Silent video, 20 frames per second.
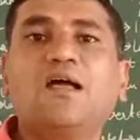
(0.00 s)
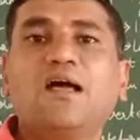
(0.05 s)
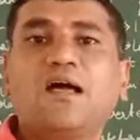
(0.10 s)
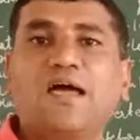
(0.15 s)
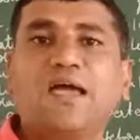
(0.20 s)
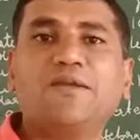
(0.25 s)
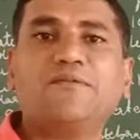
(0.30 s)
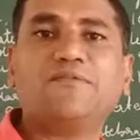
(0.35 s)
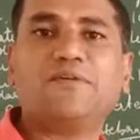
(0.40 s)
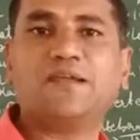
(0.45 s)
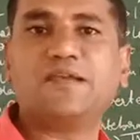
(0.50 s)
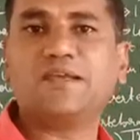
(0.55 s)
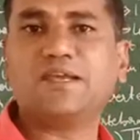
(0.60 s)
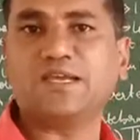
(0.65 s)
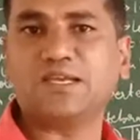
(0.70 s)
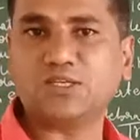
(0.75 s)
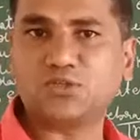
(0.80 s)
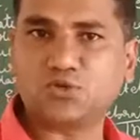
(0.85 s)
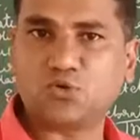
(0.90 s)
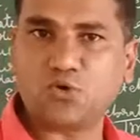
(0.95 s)
and when it
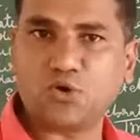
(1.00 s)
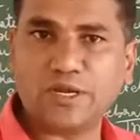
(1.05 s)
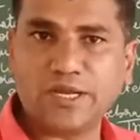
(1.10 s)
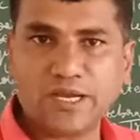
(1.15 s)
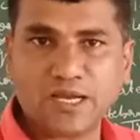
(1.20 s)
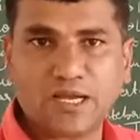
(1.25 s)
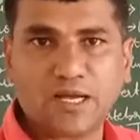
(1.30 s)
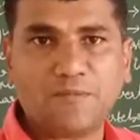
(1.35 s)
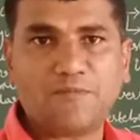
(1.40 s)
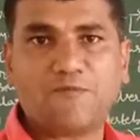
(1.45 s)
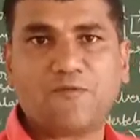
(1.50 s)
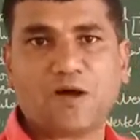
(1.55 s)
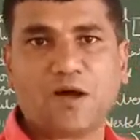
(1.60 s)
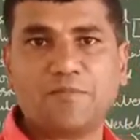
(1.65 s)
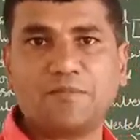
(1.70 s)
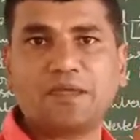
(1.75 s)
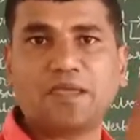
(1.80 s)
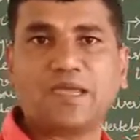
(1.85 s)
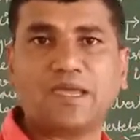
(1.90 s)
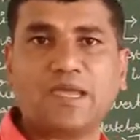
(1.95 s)
is going up
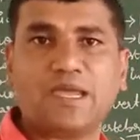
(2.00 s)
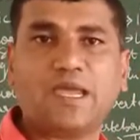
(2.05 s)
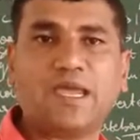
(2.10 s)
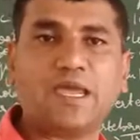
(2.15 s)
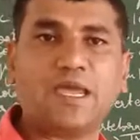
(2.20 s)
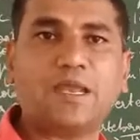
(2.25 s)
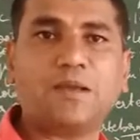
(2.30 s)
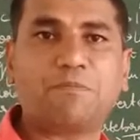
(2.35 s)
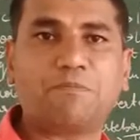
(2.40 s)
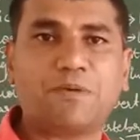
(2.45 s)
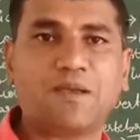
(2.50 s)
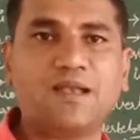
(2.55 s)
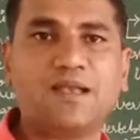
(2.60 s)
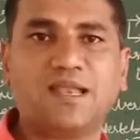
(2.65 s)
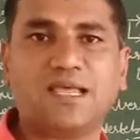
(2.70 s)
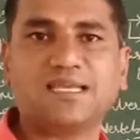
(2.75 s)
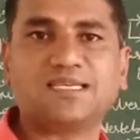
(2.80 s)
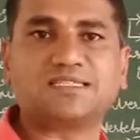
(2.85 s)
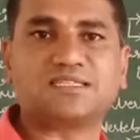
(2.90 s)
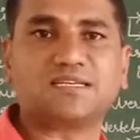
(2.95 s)
forming a hairpin
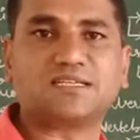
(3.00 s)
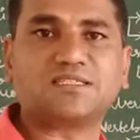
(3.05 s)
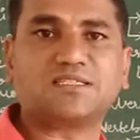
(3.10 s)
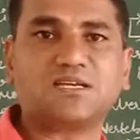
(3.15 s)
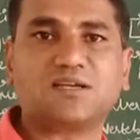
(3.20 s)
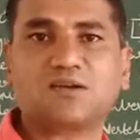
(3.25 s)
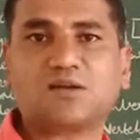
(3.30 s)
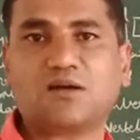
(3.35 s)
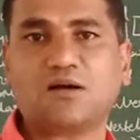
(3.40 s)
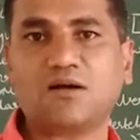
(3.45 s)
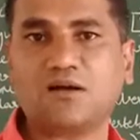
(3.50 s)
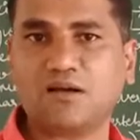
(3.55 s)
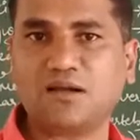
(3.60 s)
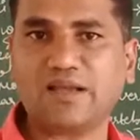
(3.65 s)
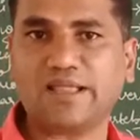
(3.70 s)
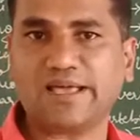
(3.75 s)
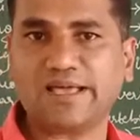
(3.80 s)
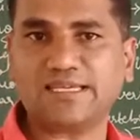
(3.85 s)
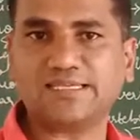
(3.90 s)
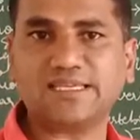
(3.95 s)
like structure called
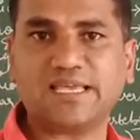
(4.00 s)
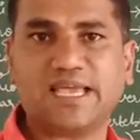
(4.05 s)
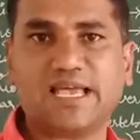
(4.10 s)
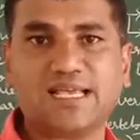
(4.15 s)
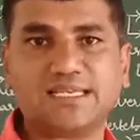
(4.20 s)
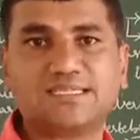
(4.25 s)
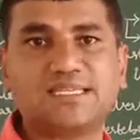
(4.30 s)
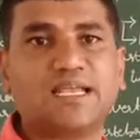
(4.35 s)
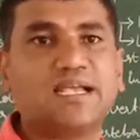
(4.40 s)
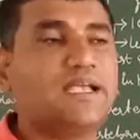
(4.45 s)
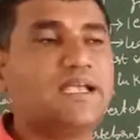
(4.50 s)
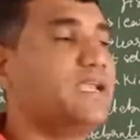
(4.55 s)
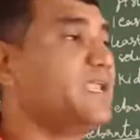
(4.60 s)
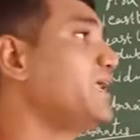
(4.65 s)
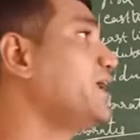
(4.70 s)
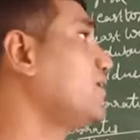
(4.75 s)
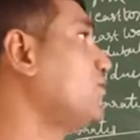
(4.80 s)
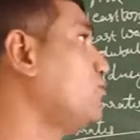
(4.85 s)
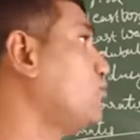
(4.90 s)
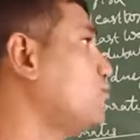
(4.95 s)
as a
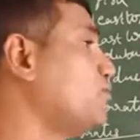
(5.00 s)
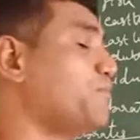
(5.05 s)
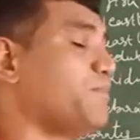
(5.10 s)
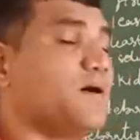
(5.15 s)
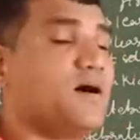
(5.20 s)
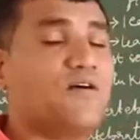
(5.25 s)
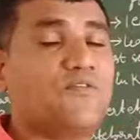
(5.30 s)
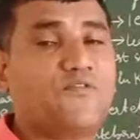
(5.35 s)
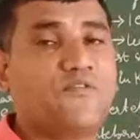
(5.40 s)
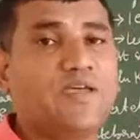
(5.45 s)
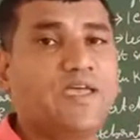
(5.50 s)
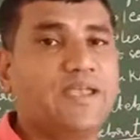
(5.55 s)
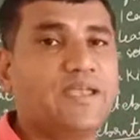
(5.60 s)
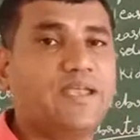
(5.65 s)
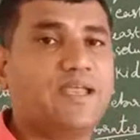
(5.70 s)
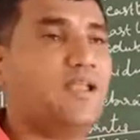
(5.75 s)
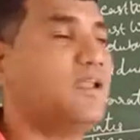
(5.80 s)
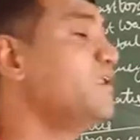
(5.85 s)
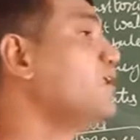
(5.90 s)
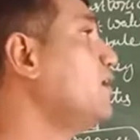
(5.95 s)
ascending loop of
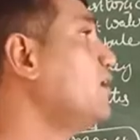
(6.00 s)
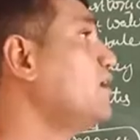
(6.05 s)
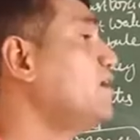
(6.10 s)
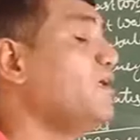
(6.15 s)
Renal,